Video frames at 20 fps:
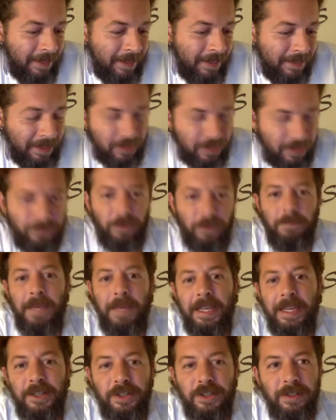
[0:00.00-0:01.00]

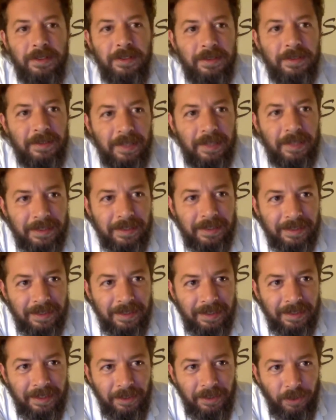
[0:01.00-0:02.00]
transformation, and
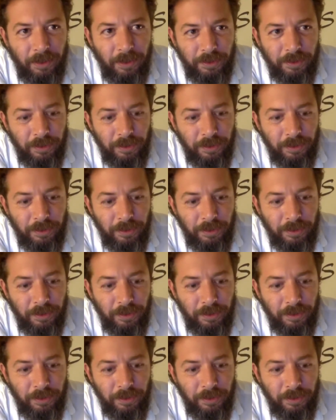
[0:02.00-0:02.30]
in order